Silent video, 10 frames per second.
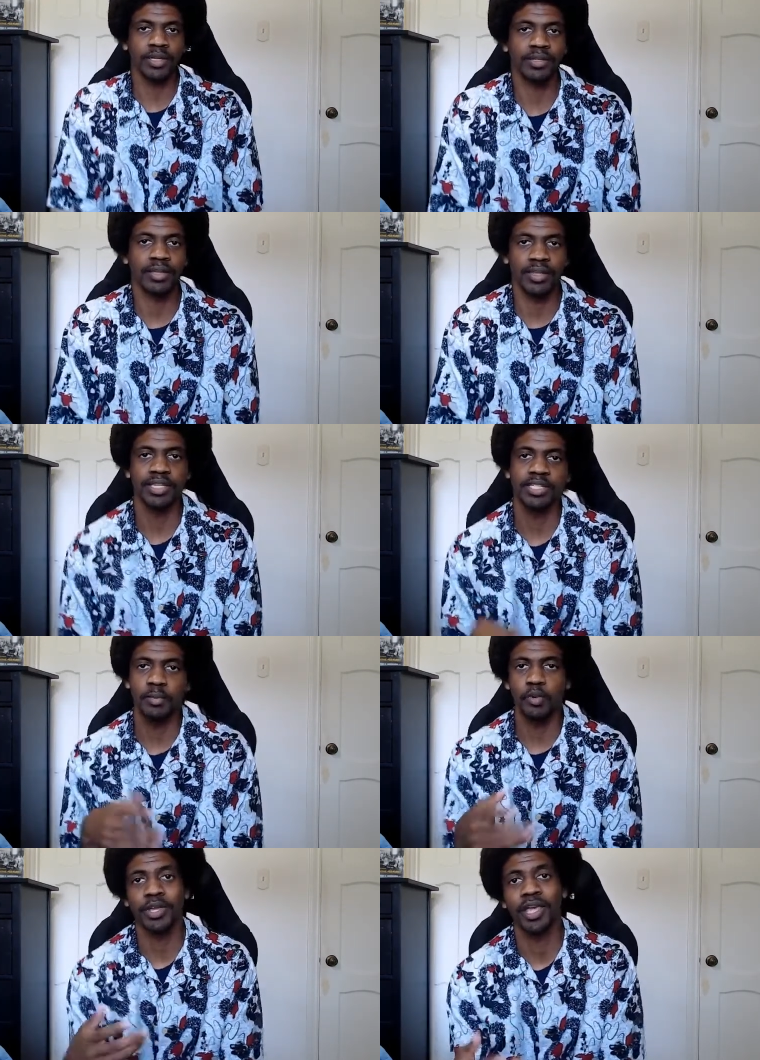And these
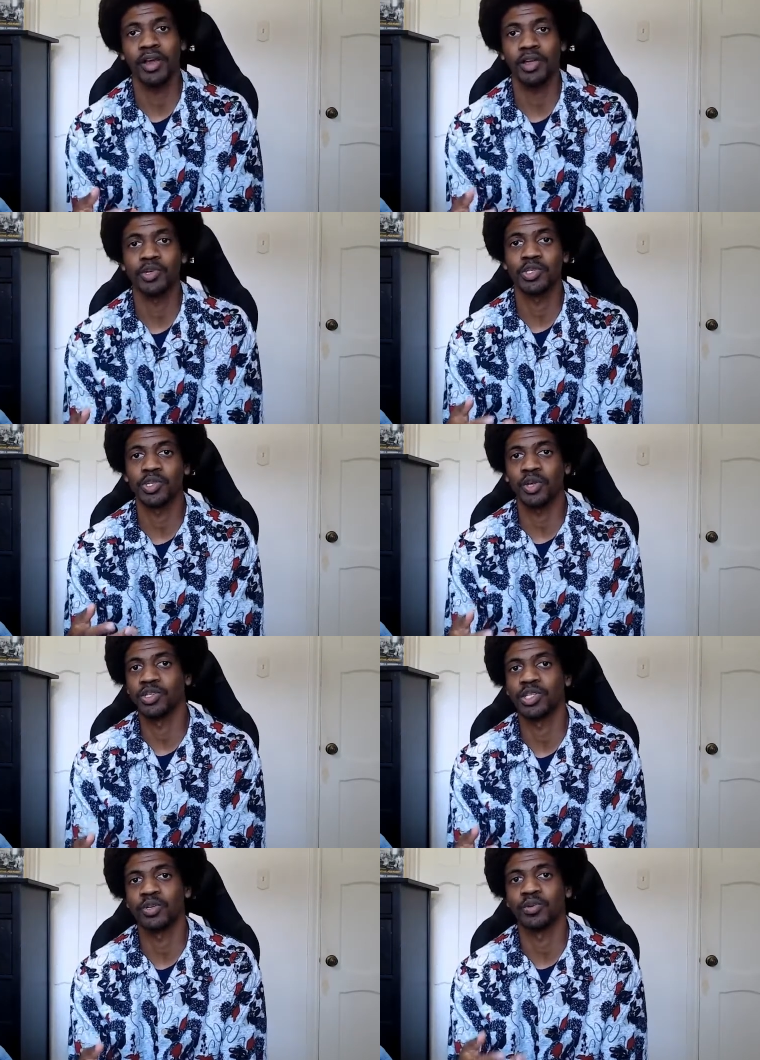supporting characters
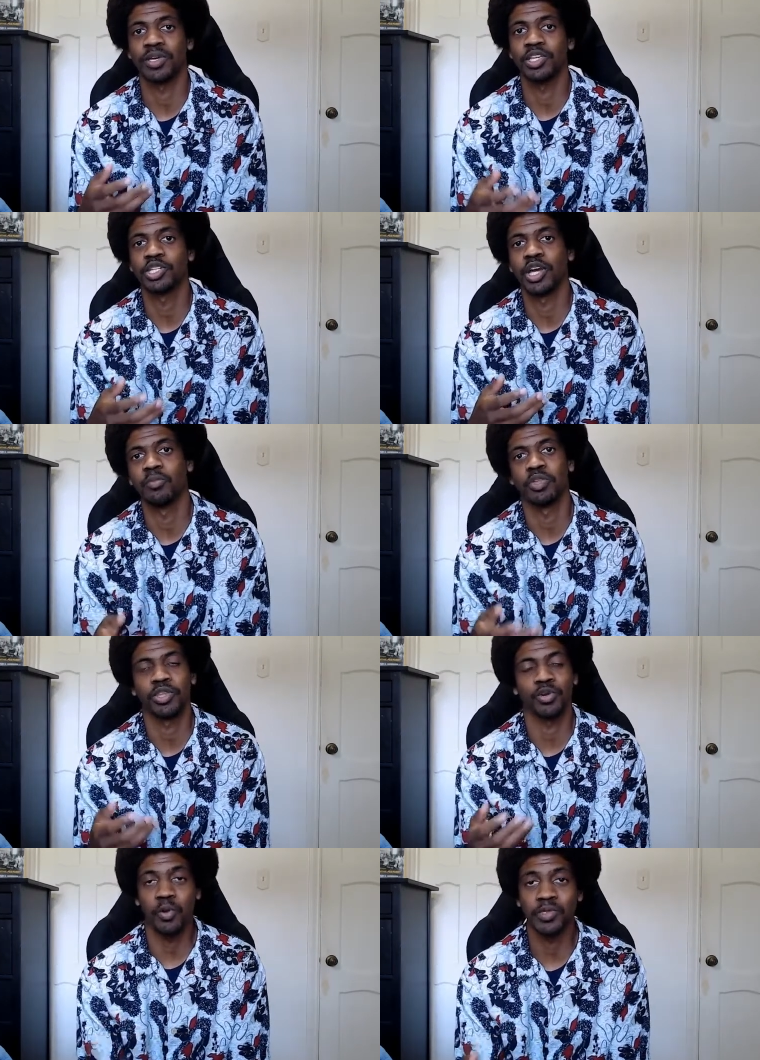also each come with
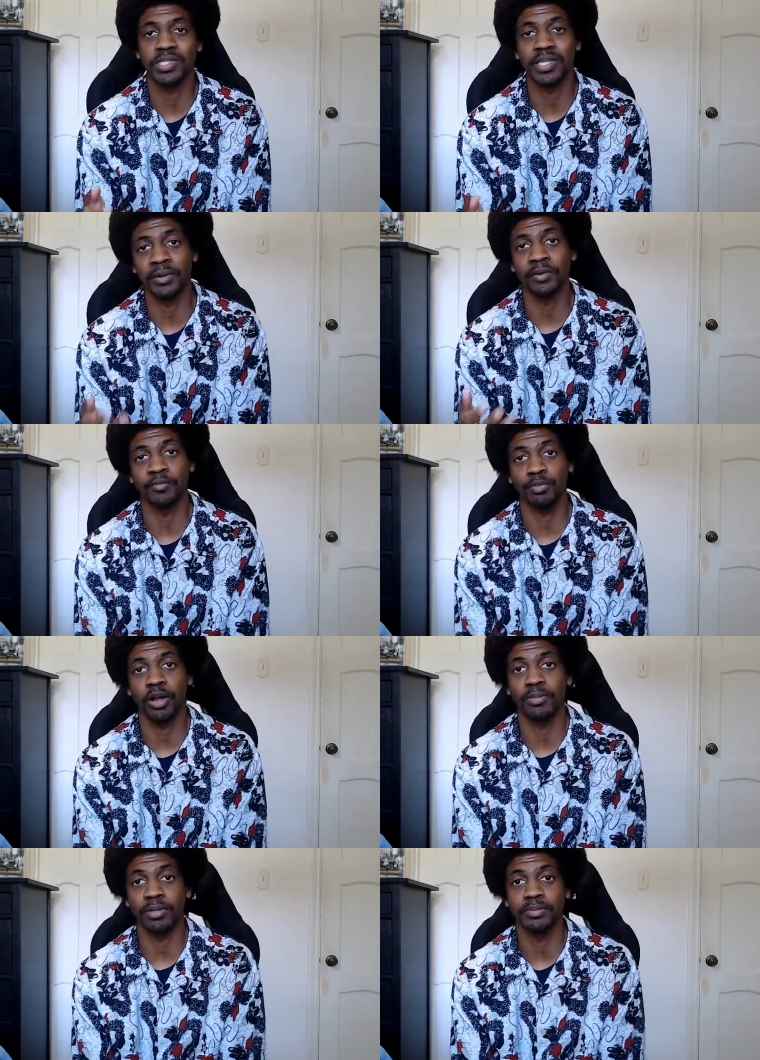their own set of
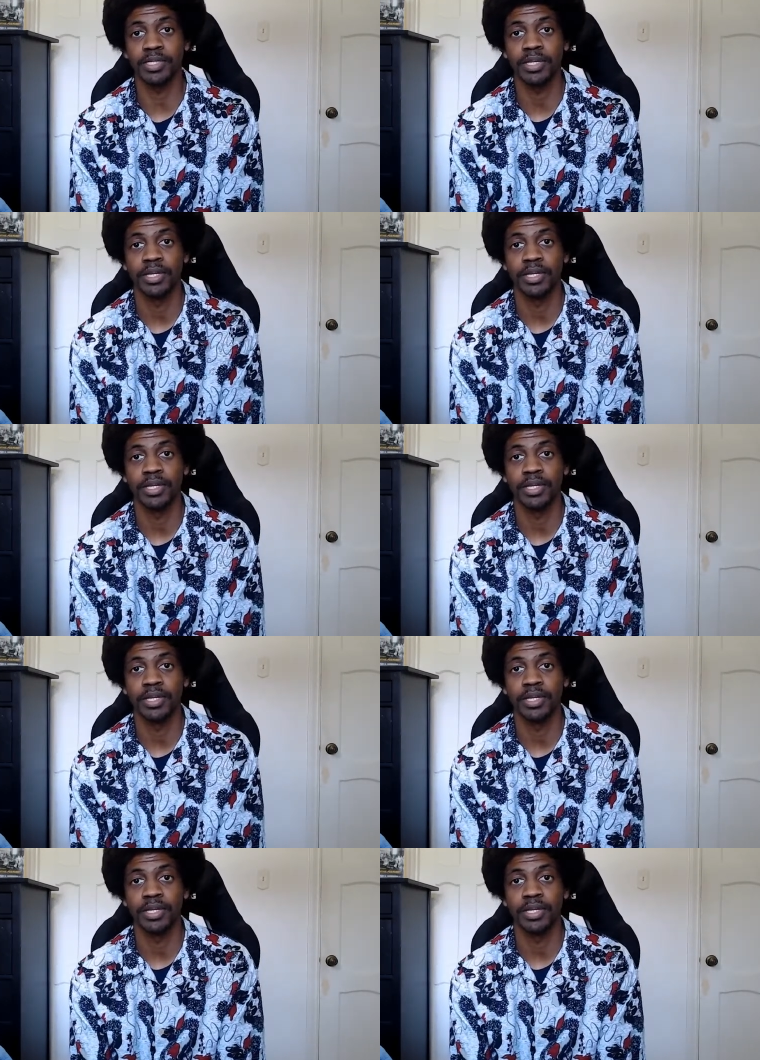problems,